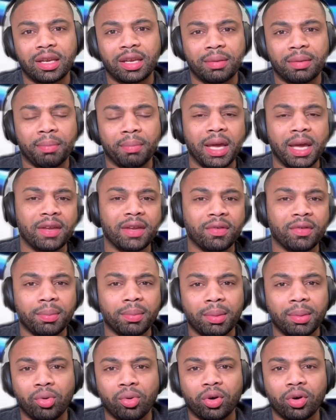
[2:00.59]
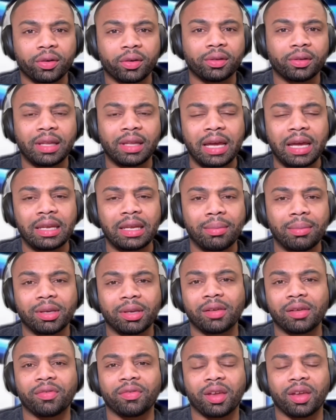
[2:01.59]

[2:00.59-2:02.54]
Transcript: It might even be more dynamic of a